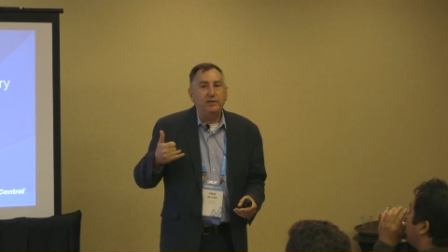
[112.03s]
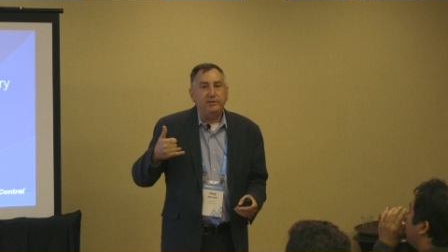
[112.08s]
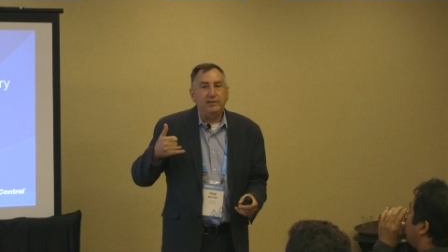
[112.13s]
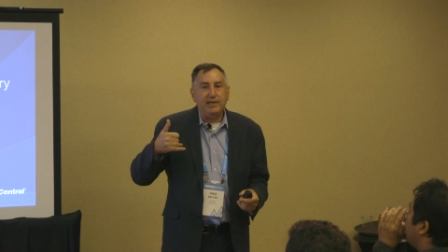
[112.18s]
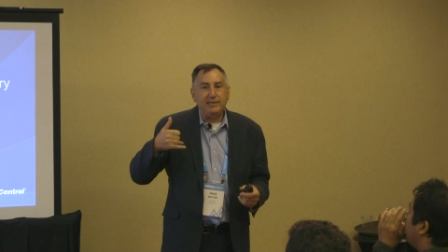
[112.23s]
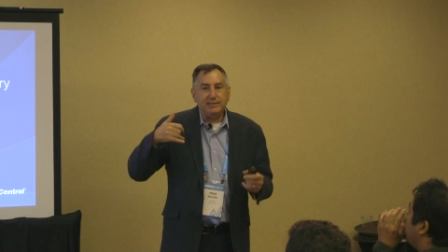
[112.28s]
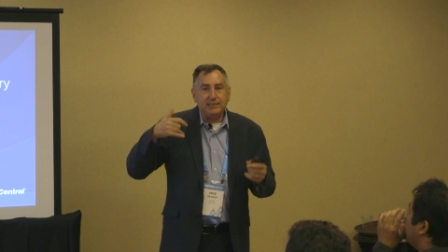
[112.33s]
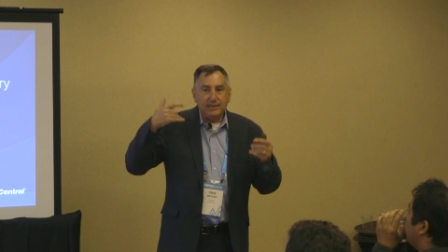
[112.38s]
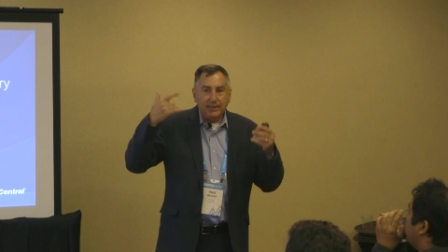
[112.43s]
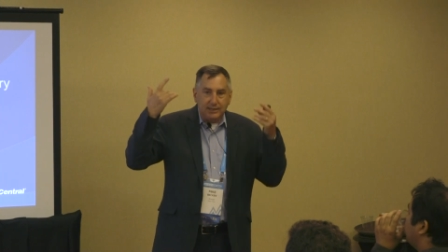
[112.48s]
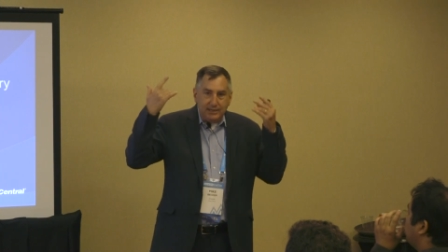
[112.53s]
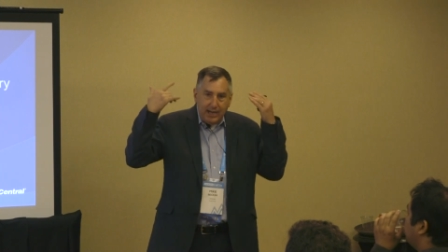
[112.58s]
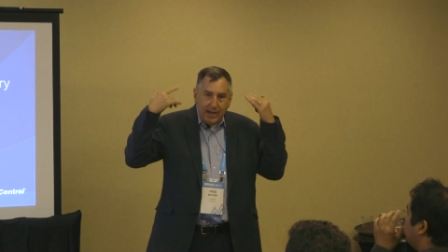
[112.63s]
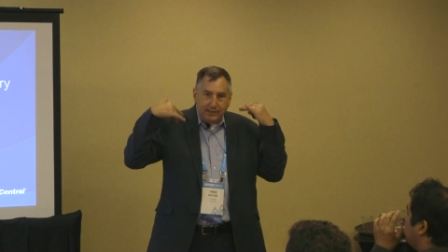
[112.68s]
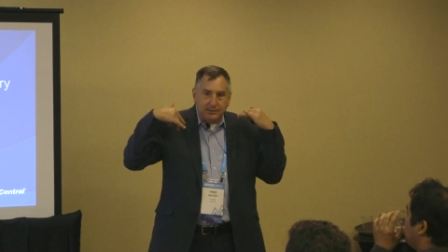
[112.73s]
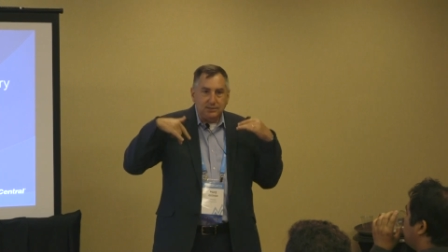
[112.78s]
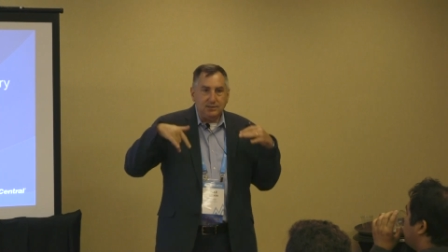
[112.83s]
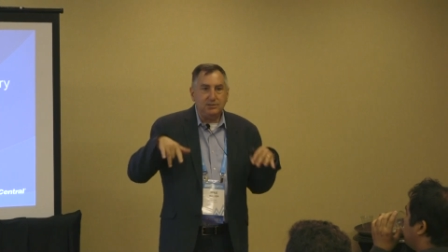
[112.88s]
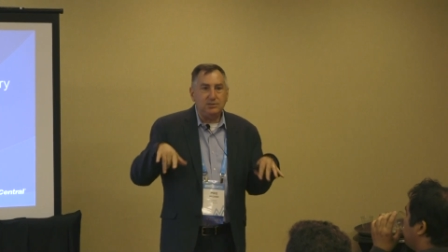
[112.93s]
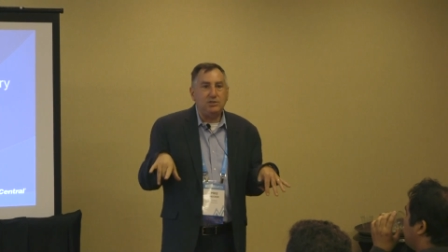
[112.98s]
that's
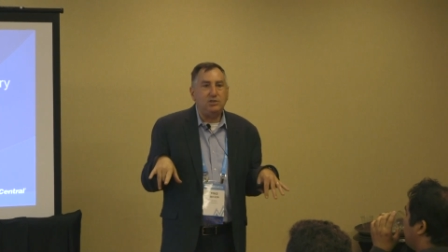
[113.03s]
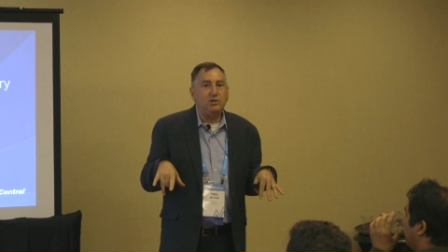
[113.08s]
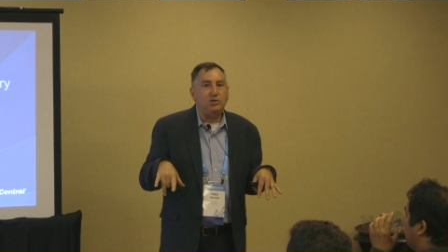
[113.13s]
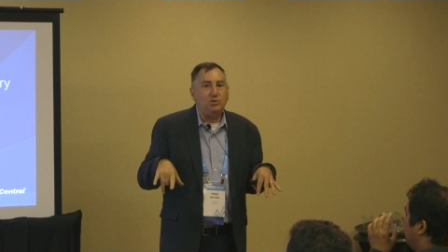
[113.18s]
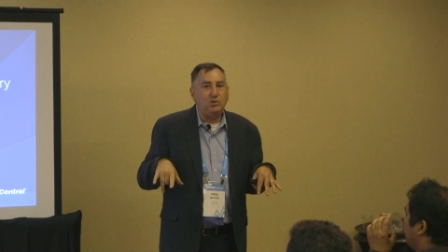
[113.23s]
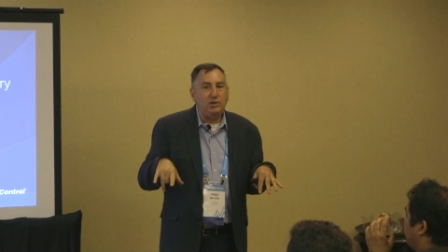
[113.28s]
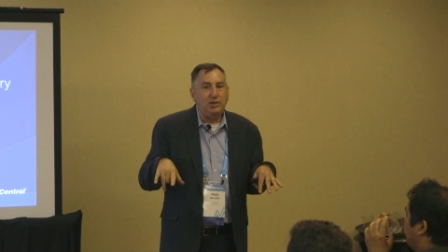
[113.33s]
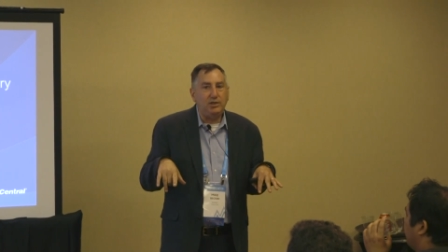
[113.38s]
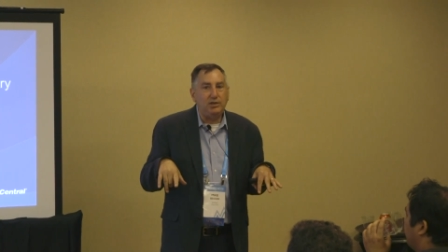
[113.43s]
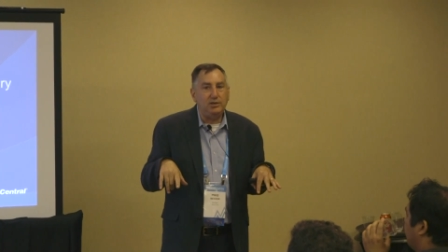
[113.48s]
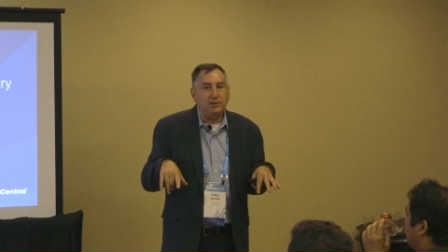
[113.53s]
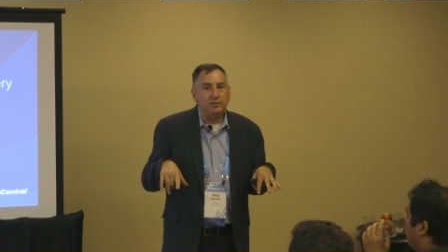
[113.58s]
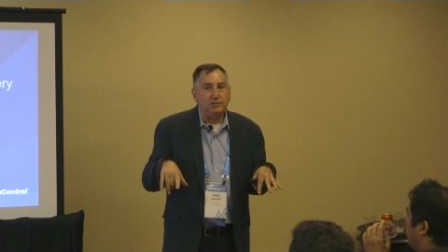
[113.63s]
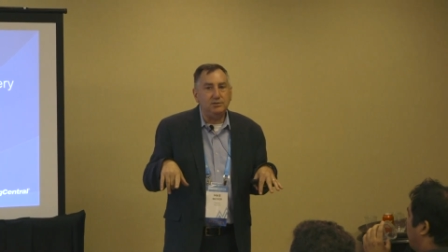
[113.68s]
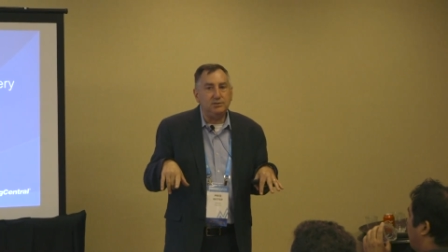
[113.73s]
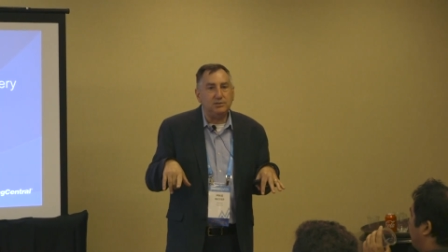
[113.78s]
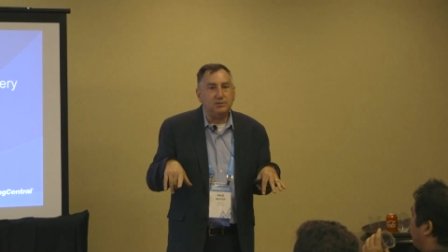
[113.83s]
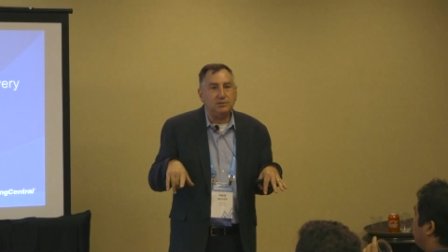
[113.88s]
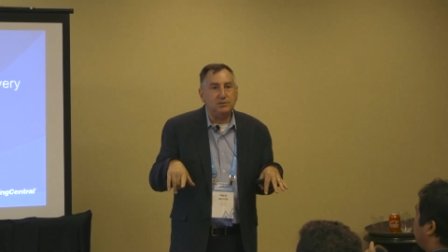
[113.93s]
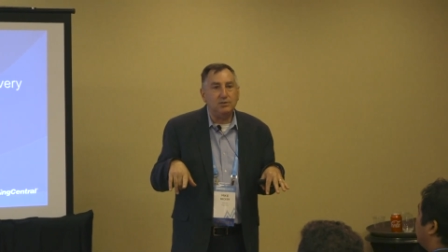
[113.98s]
connected to
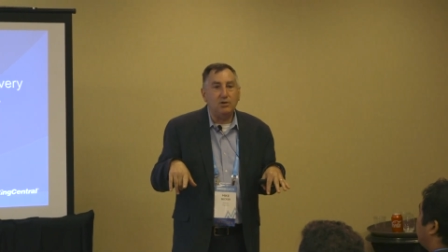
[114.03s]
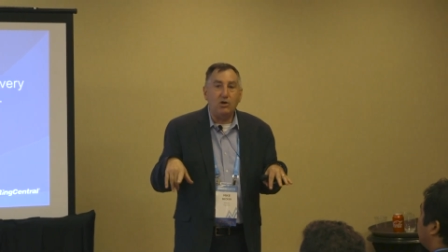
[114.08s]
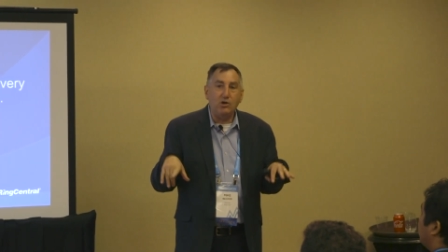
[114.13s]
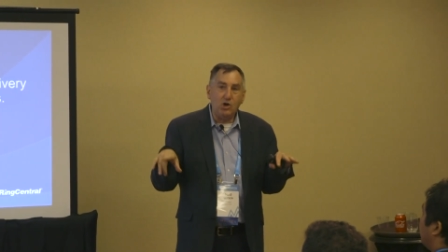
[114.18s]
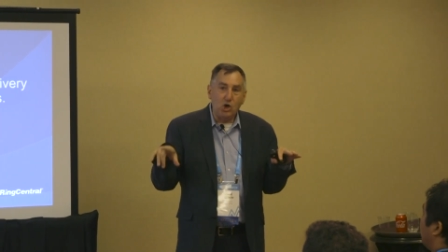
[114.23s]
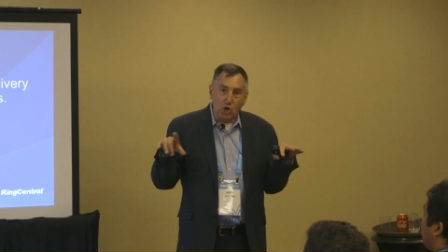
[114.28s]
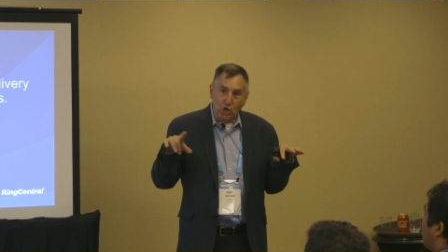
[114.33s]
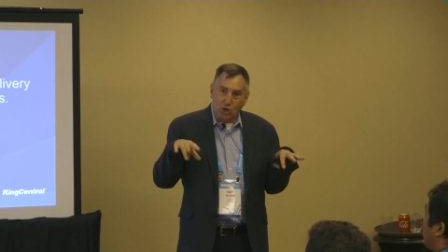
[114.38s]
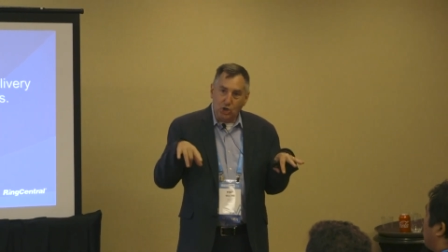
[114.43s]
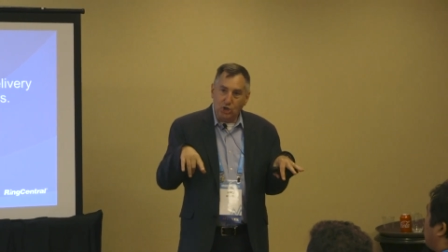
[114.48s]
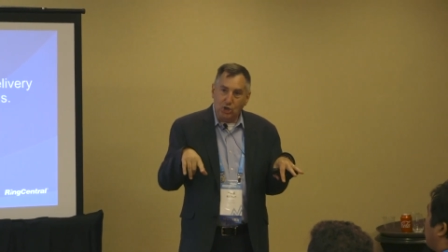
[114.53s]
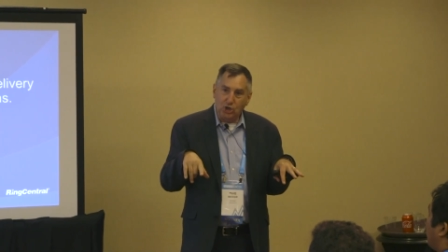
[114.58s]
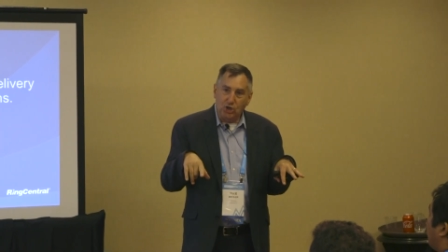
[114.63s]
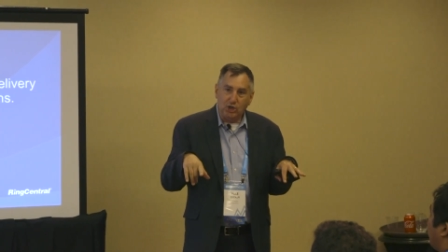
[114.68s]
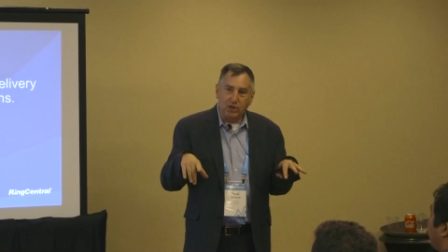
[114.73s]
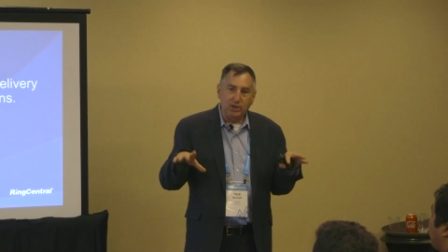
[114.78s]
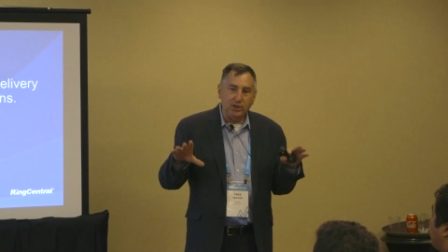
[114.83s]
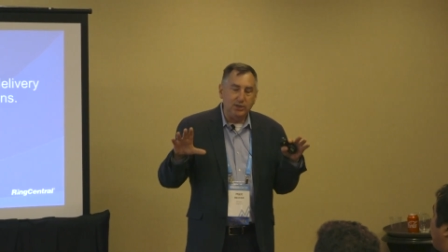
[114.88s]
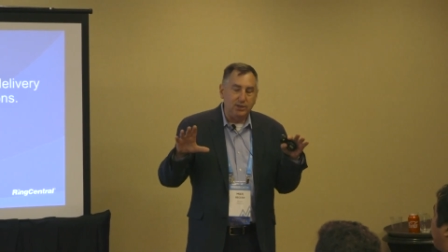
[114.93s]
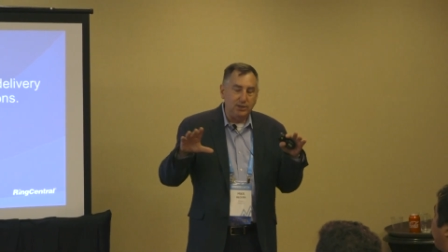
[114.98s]
his or her